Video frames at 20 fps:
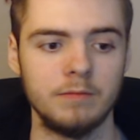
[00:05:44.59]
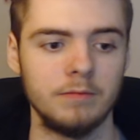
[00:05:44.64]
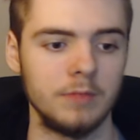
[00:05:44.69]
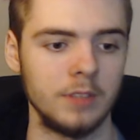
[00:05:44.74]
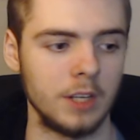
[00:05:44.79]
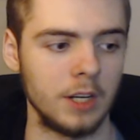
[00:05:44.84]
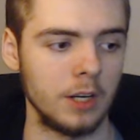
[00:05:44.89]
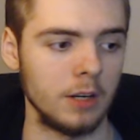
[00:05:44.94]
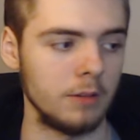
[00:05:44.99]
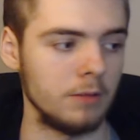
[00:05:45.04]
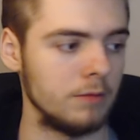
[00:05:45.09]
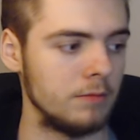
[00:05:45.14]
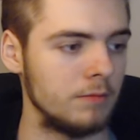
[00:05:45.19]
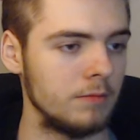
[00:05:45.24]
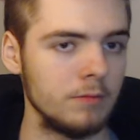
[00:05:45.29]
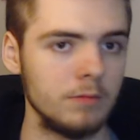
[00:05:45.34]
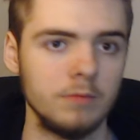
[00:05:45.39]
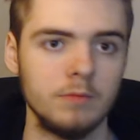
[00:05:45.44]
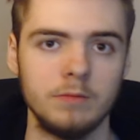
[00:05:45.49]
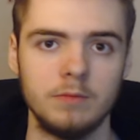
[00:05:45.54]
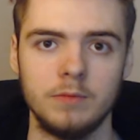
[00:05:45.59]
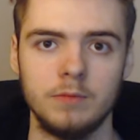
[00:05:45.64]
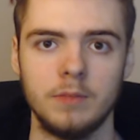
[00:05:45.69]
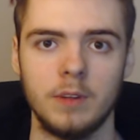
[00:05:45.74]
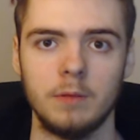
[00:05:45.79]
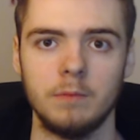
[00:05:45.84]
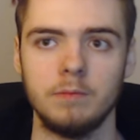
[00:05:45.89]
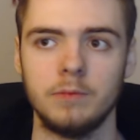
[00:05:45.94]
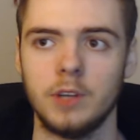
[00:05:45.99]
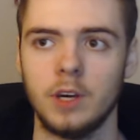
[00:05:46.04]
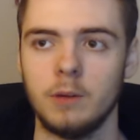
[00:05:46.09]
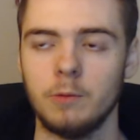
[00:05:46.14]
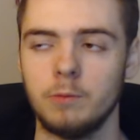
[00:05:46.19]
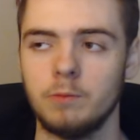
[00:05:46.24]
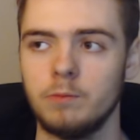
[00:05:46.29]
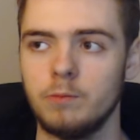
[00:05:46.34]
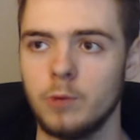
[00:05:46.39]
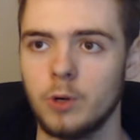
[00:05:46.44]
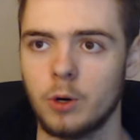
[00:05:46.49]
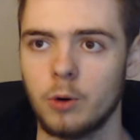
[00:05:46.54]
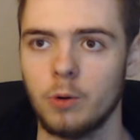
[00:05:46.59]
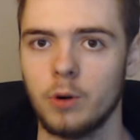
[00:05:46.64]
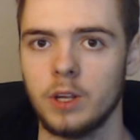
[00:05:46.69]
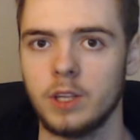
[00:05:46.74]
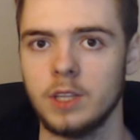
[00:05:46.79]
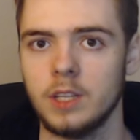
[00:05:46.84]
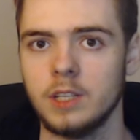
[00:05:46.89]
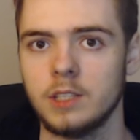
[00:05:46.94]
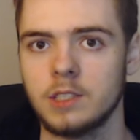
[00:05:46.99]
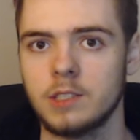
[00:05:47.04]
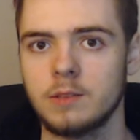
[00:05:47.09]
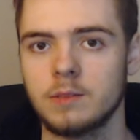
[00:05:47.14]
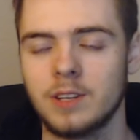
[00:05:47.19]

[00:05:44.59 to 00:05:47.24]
you know, I'm done recording this.